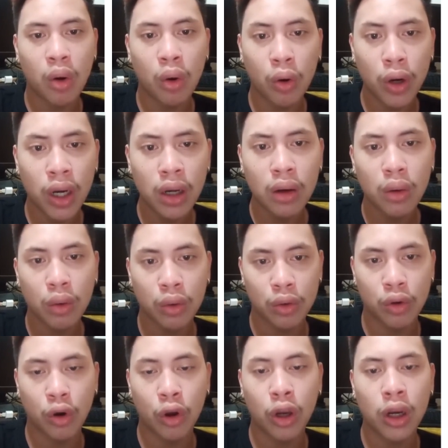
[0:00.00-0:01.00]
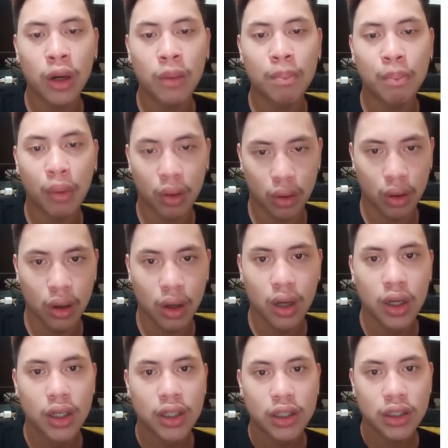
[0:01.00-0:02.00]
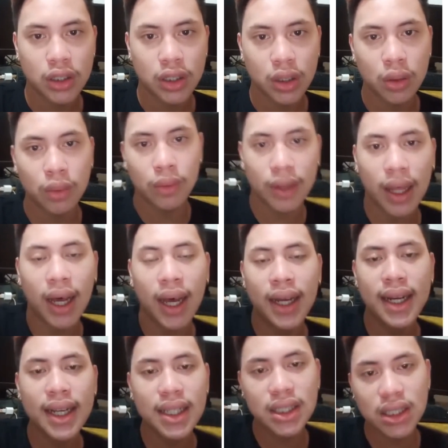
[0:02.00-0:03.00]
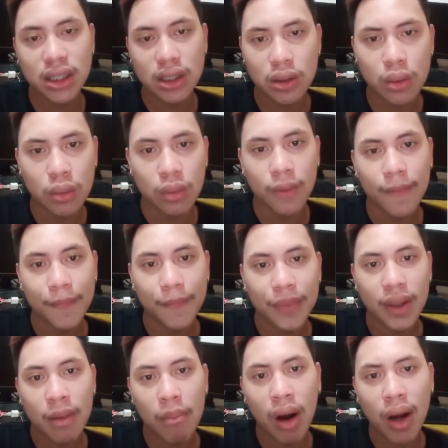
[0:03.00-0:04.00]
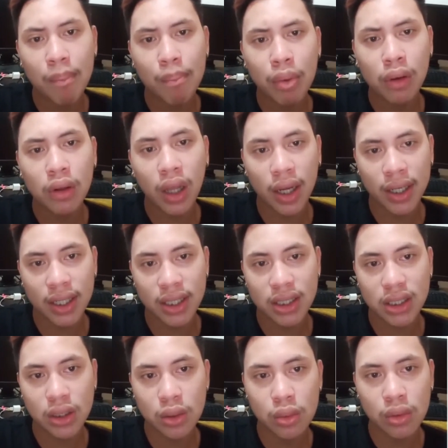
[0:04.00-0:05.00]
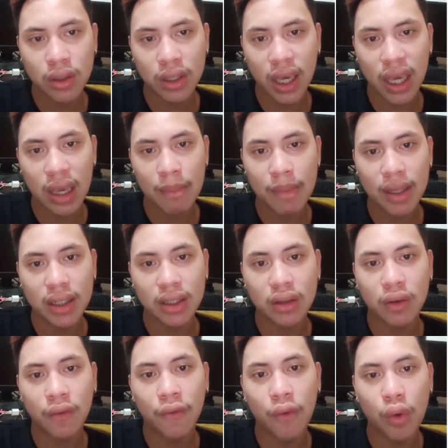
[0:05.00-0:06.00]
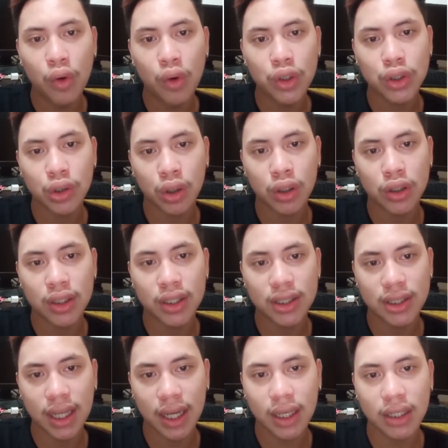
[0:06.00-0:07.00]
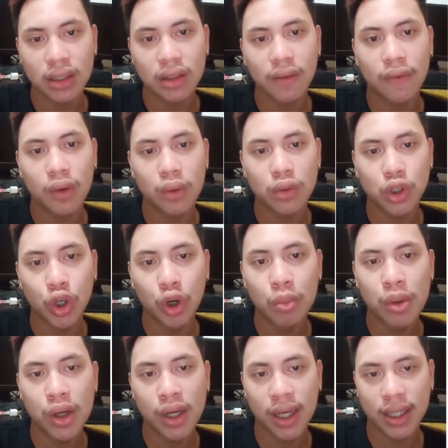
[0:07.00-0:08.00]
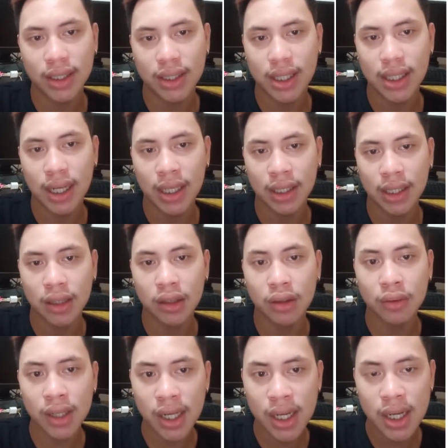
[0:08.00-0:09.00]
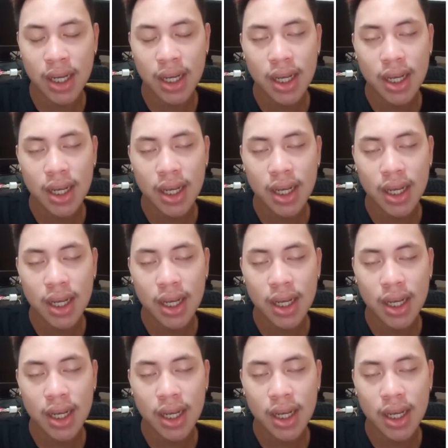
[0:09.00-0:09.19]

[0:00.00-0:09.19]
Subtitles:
Oil or oil pull. So the Annex 2, Marpol Annex 2 came into force on the 2nd of October 1983.